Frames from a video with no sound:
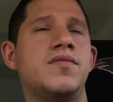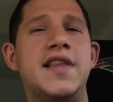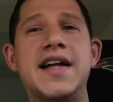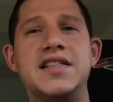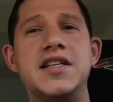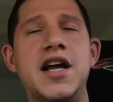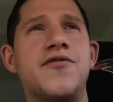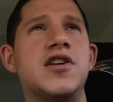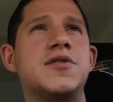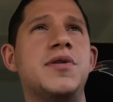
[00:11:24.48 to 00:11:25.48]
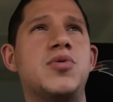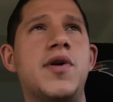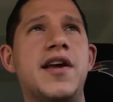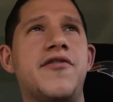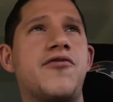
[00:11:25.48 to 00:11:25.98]
That's the difference
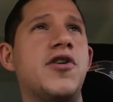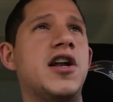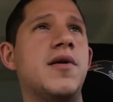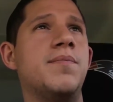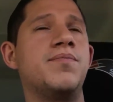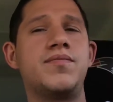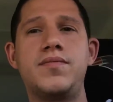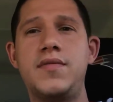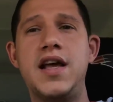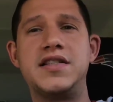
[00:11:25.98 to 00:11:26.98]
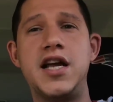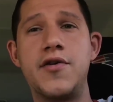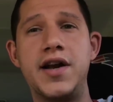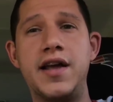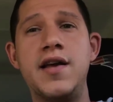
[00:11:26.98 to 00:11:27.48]
between freedom and
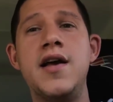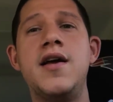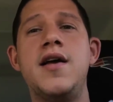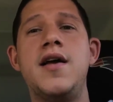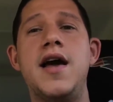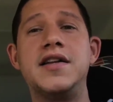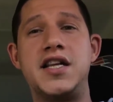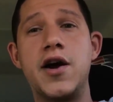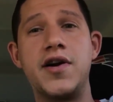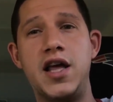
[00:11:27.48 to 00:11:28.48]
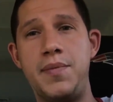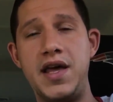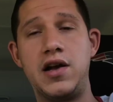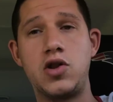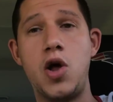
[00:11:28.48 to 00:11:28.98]
tyranny
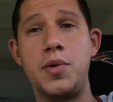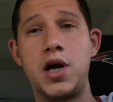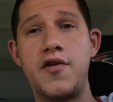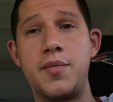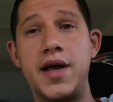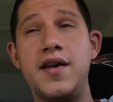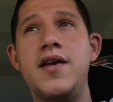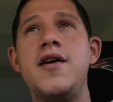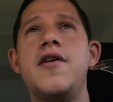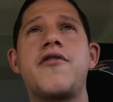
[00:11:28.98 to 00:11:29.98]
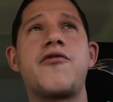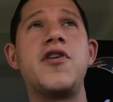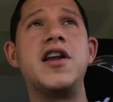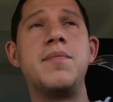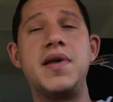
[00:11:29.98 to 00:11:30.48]
being global government,
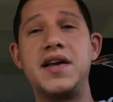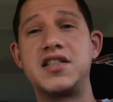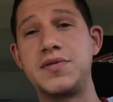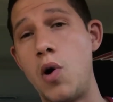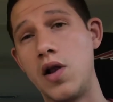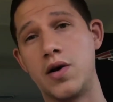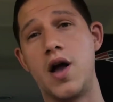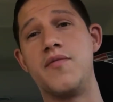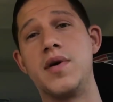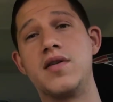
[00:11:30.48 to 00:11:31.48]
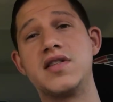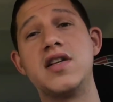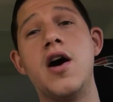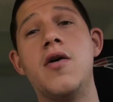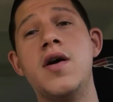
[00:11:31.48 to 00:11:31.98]
freedom being smaller government.
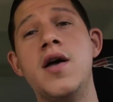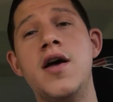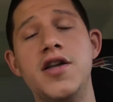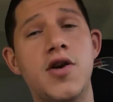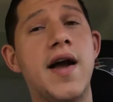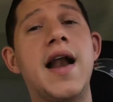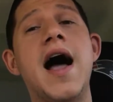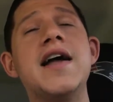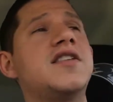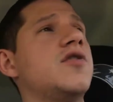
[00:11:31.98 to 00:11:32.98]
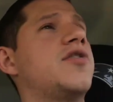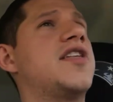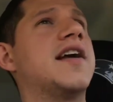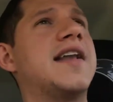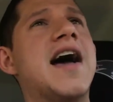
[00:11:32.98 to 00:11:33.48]
So you're right. I do
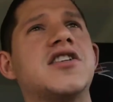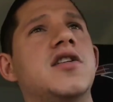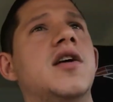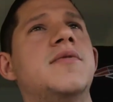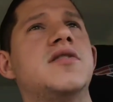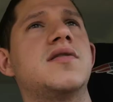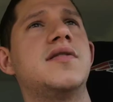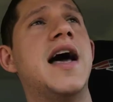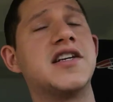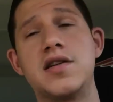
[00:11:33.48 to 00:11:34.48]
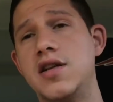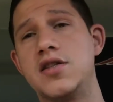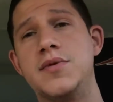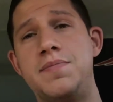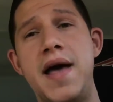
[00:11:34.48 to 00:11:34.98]
think
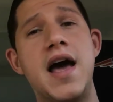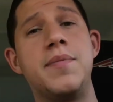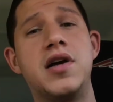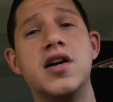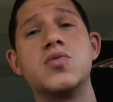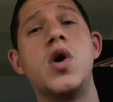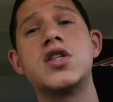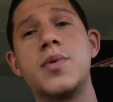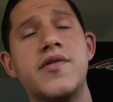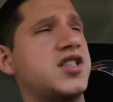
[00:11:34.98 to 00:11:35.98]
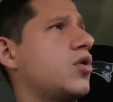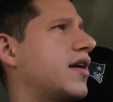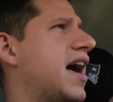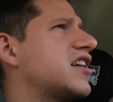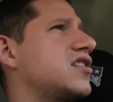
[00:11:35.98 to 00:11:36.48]
nationalism is bad, because once we
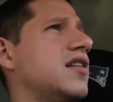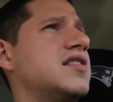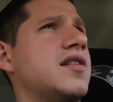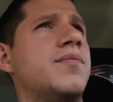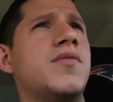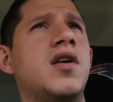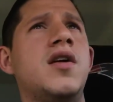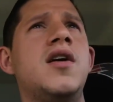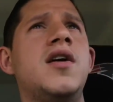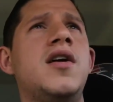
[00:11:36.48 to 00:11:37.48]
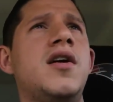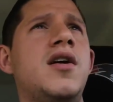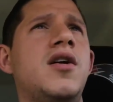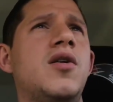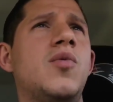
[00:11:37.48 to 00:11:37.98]
restore nationalism,
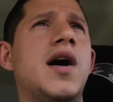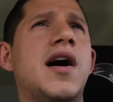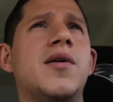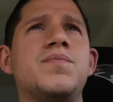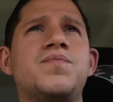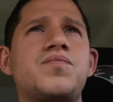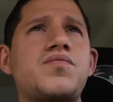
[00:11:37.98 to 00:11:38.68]
well,